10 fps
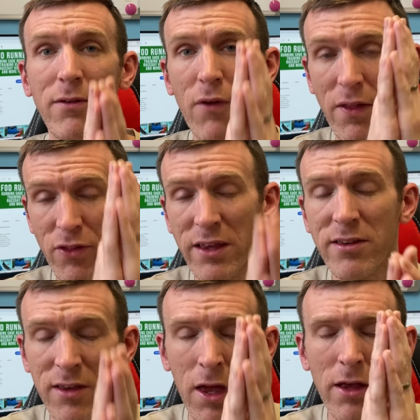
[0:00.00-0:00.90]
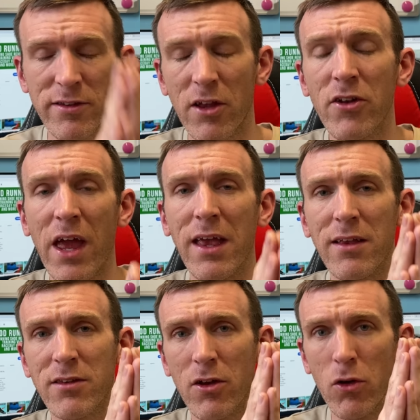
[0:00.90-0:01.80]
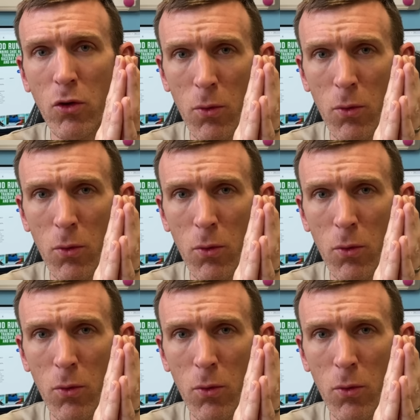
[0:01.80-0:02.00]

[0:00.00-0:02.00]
In fact, this Sunday is going to